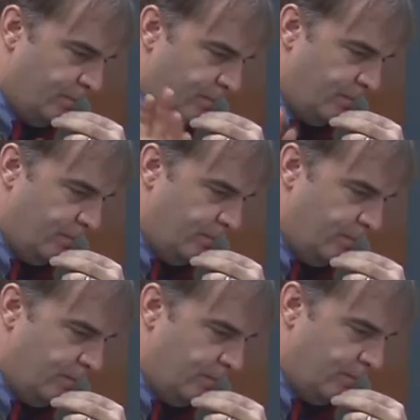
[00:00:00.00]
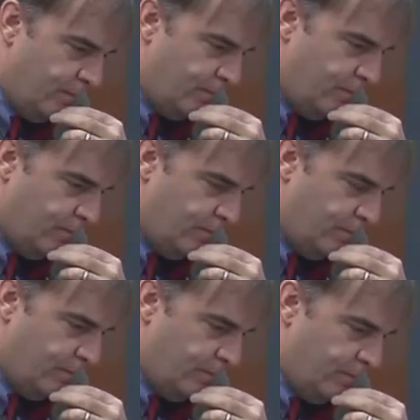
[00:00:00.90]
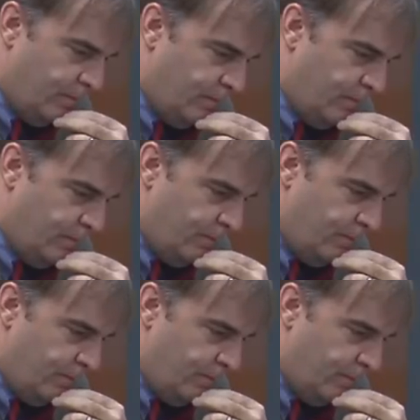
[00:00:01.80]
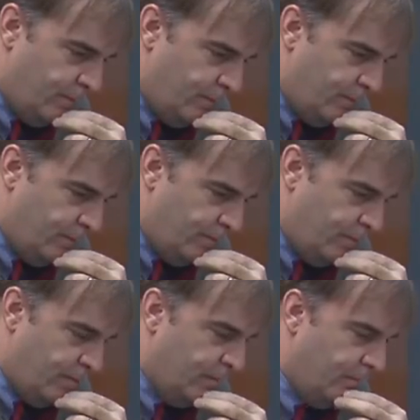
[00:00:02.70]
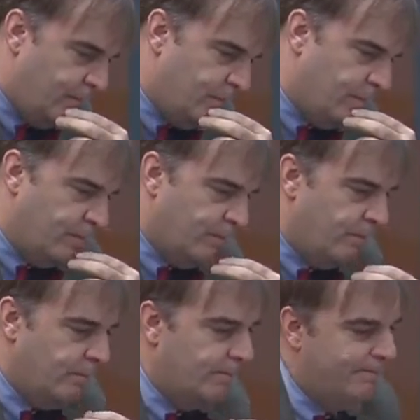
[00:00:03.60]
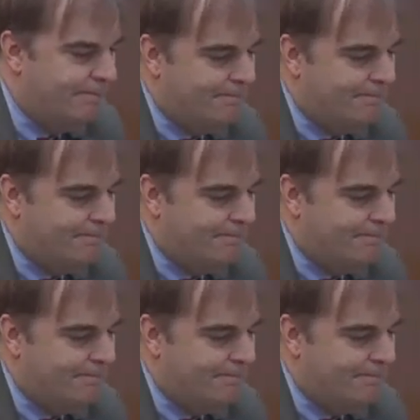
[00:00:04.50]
[no speech]